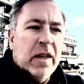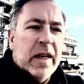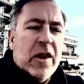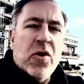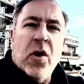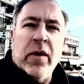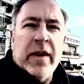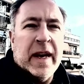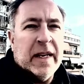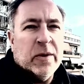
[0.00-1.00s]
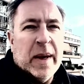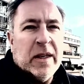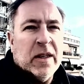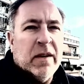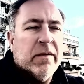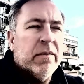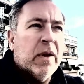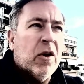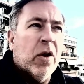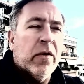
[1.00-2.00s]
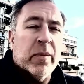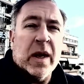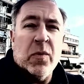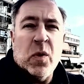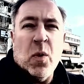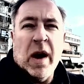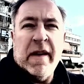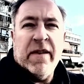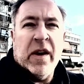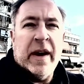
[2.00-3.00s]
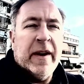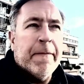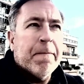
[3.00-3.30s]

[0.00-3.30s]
They're not that expensive. A lot of them come with Wi-Fi,